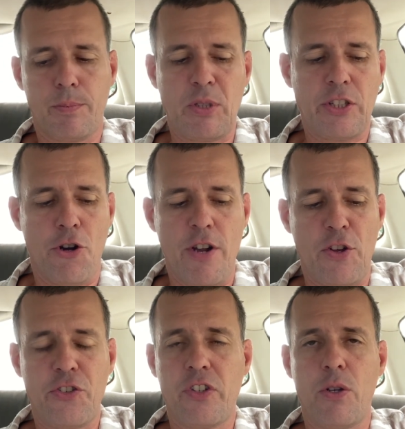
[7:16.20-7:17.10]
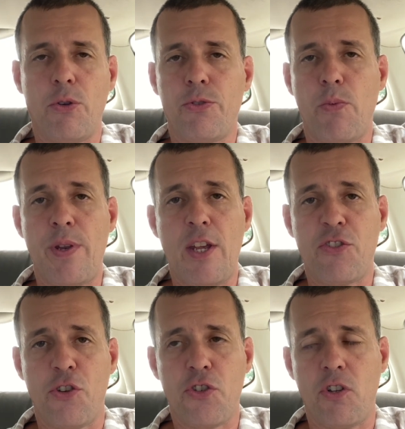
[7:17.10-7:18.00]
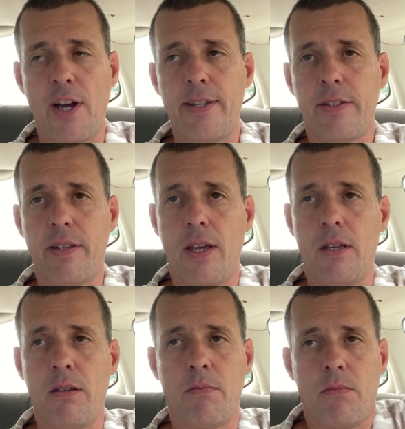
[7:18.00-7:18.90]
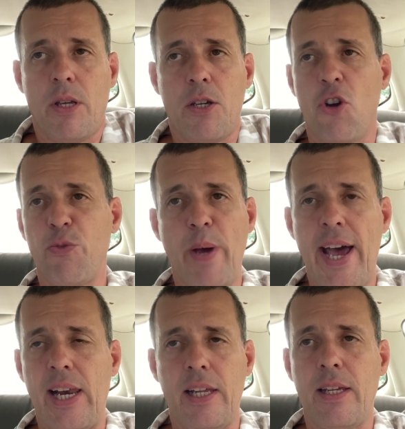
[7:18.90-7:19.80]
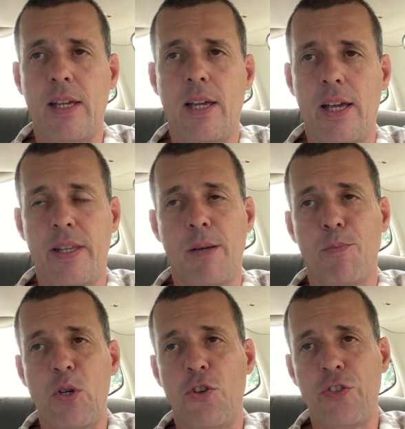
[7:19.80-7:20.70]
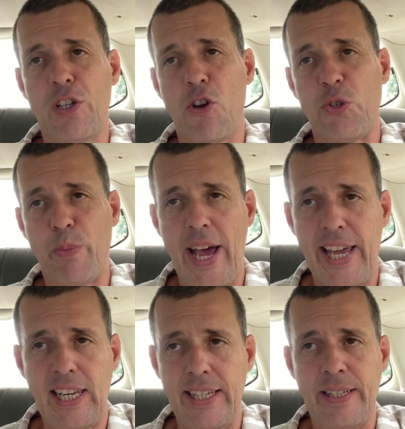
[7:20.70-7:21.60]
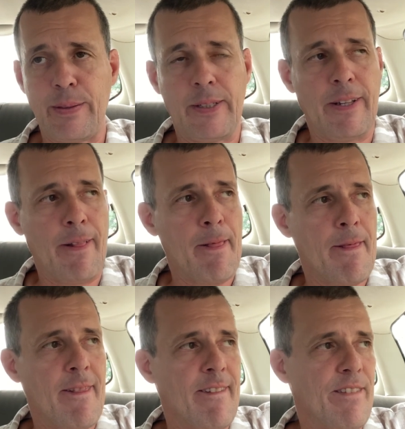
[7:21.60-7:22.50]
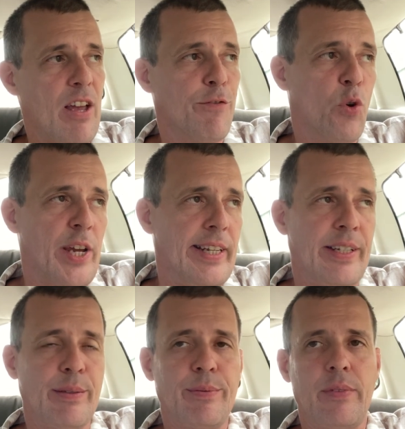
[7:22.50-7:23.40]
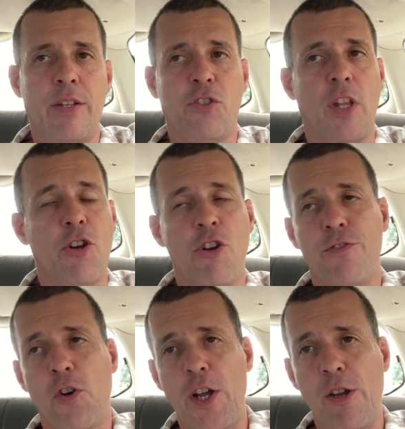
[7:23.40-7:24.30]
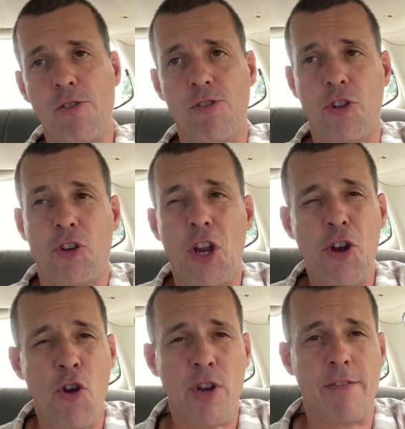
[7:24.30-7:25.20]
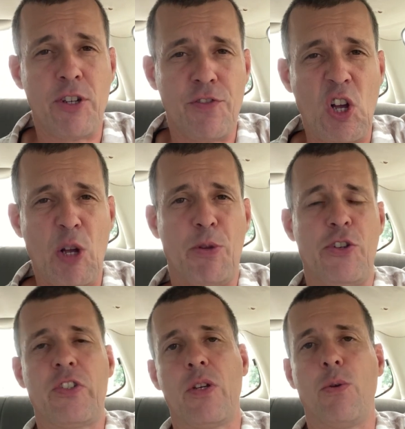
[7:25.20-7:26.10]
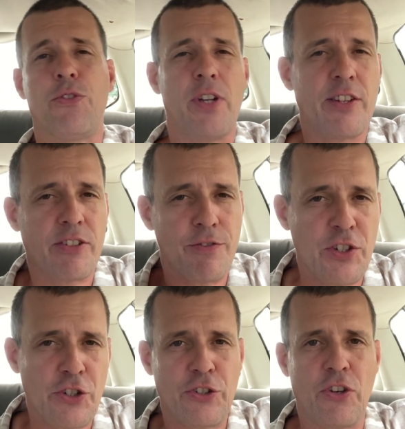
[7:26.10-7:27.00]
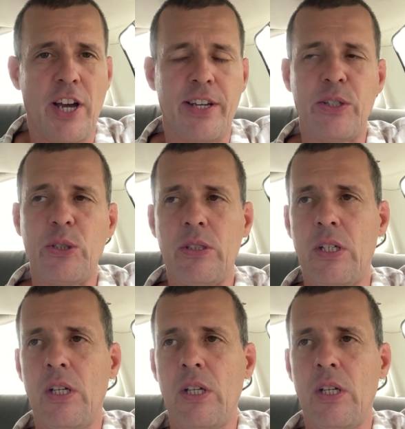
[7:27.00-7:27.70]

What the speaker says: because they don't have those skills, when they socialize, it goes badly. And then because it goes badly, they avoid it. And so they don't ever develop those skills. So that's the vicious cycle.